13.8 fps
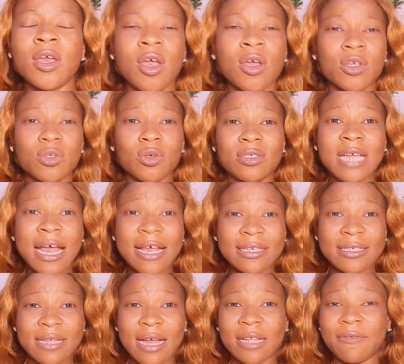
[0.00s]
so that's
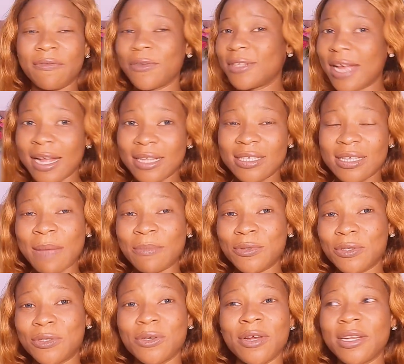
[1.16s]
that for that i'm so
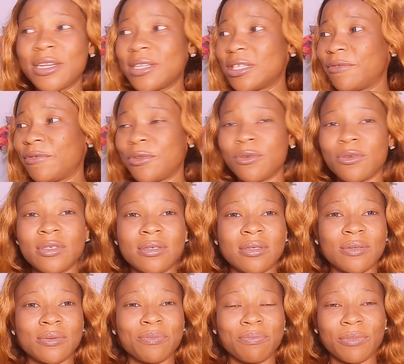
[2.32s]
sorry this video
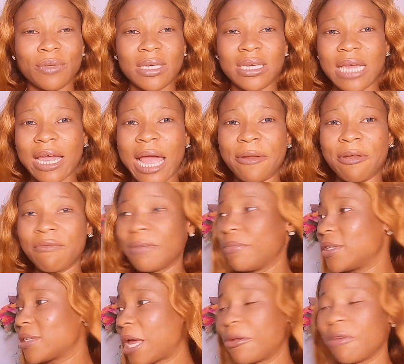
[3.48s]
is it kind of in,
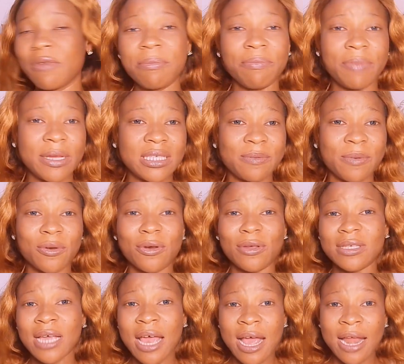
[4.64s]
it's kind of in bits because
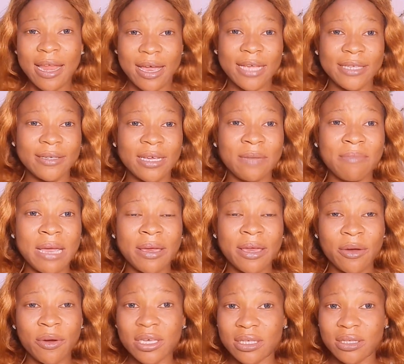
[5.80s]
like i said my
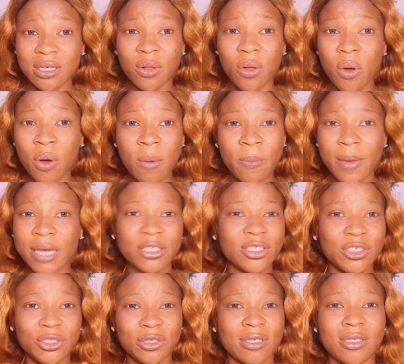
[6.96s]
girl is still up and
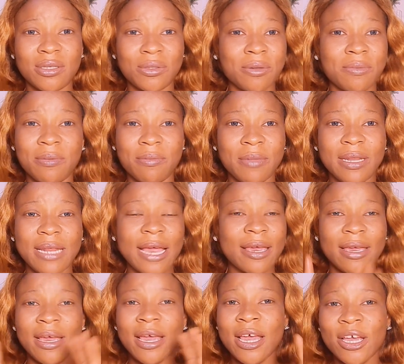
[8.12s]
she's just disturbing me like
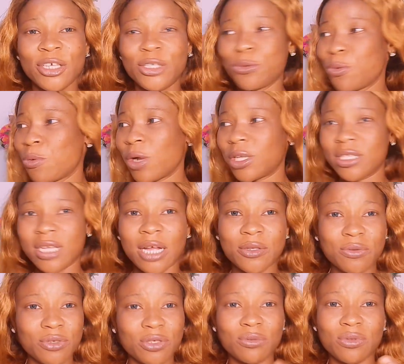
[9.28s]
she will watch
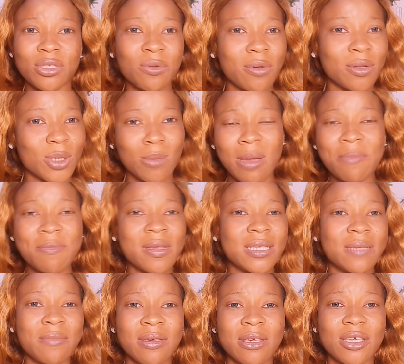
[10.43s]
cartoons she will still want to come and meet
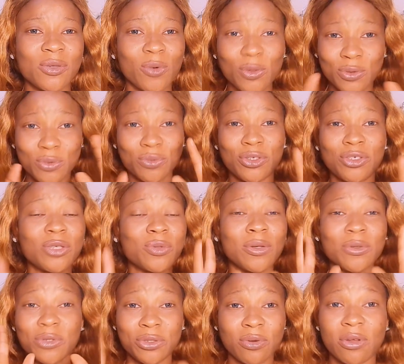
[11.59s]
me she wants to she just want
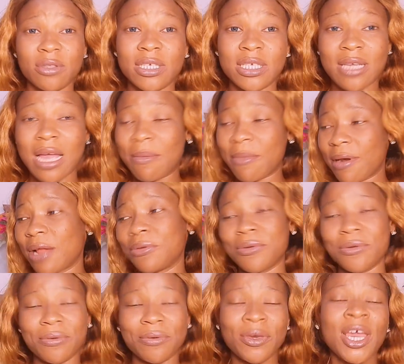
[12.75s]
to show on this camera i don't
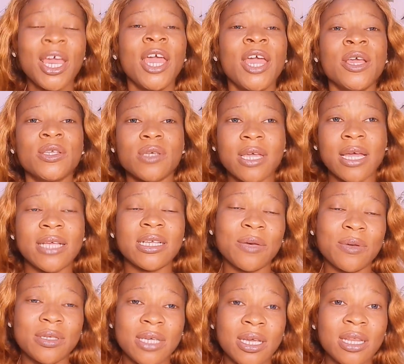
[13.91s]
know so guys like i
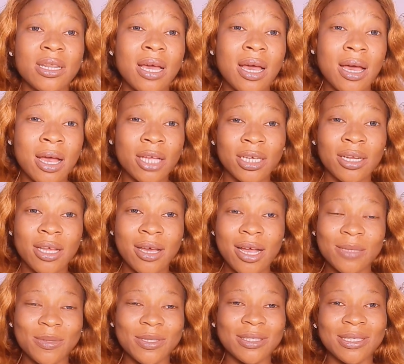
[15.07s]
was saying our channel has
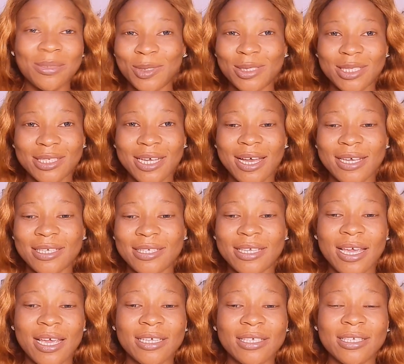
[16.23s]
been demonetized
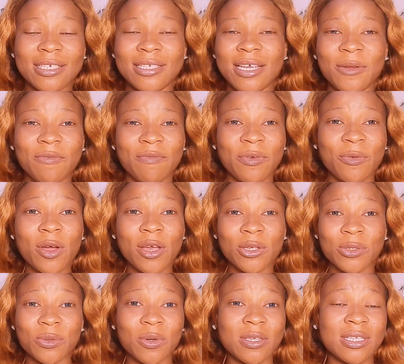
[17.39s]
and since then we've been working
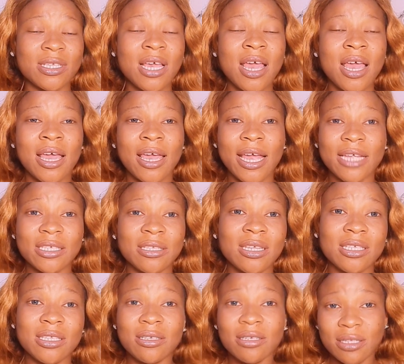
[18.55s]
towards getting it
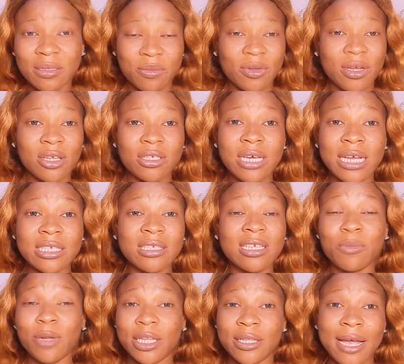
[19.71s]
getting it
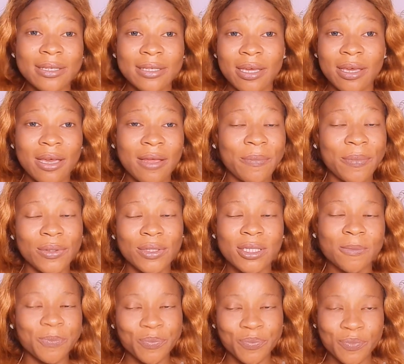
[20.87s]
monetized again but
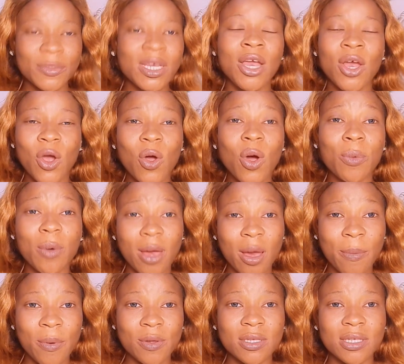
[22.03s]
god will
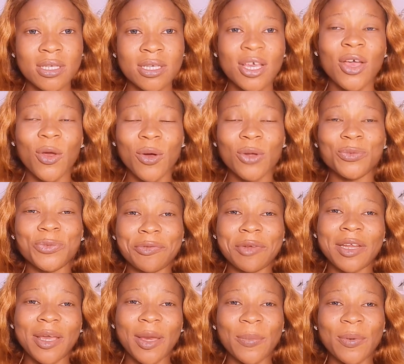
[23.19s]
help us god will
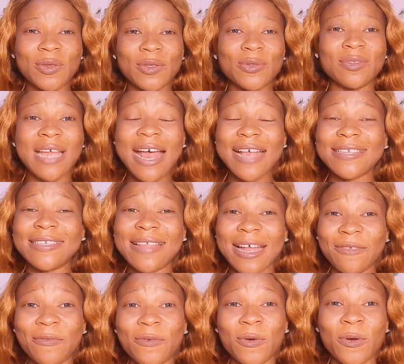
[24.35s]
really help us so that's that
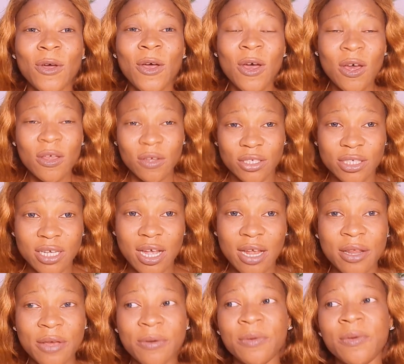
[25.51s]
for the
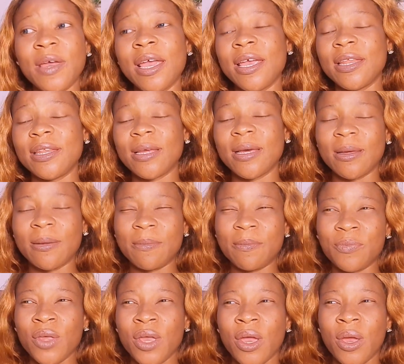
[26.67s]
channel and um,
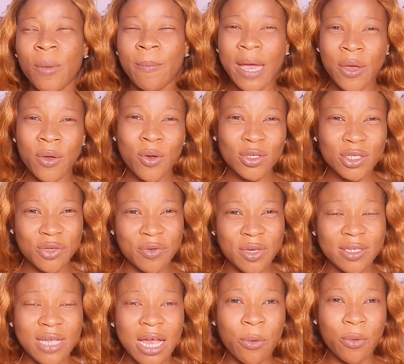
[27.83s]
by god's grace i'll